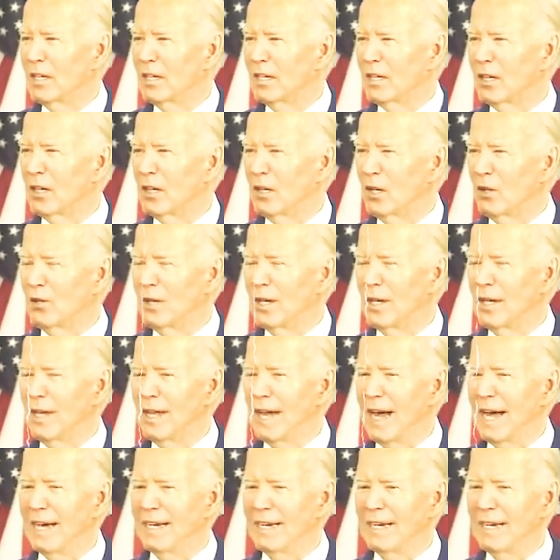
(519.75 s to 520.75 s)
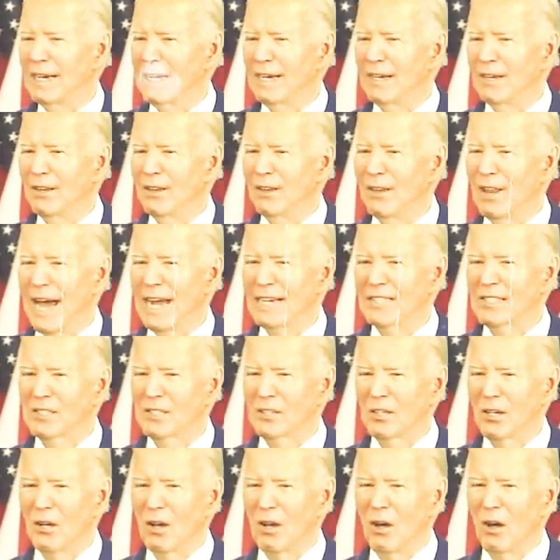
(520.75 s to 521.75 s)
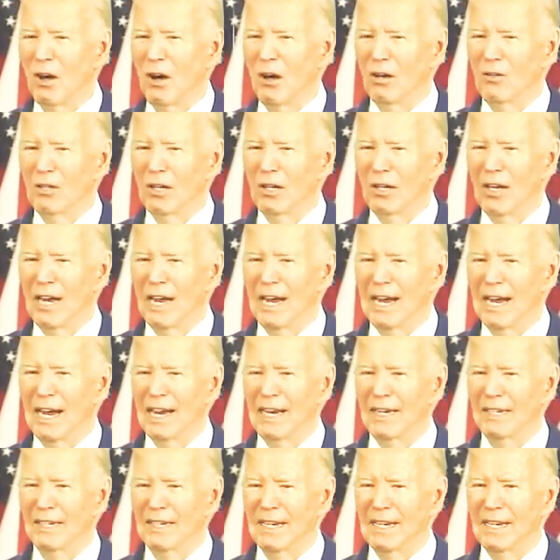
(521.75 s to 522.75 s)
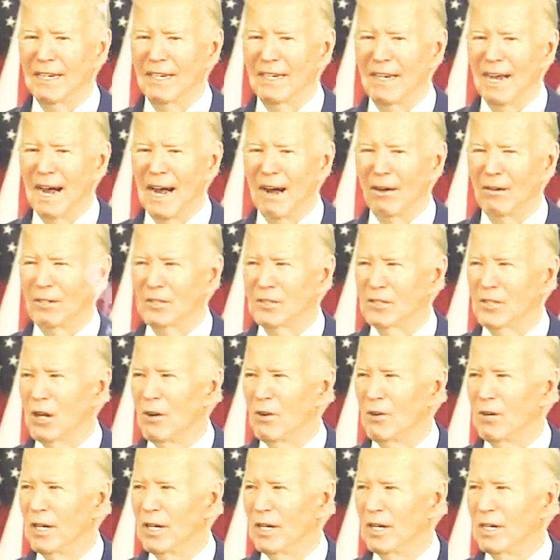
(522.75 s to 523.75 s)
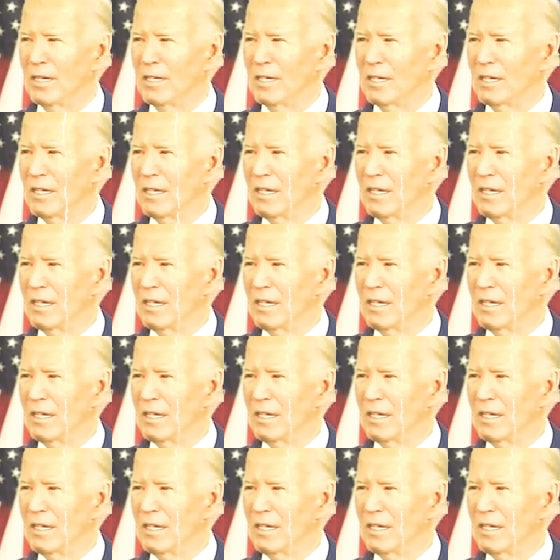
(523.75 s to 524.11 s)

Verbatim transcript: concluding that that's the law of the land in Arizona.